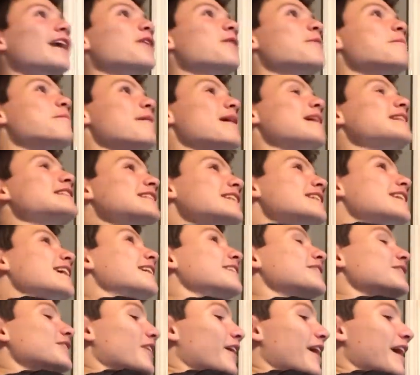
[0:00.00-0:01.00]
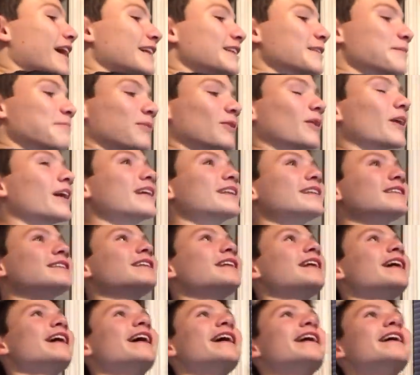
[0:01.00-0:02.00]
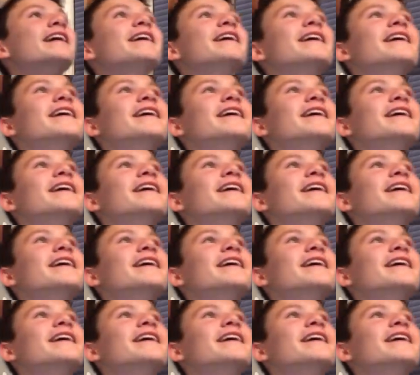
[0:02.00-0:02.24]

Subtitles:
got Messi yesterday and De Bruyne today.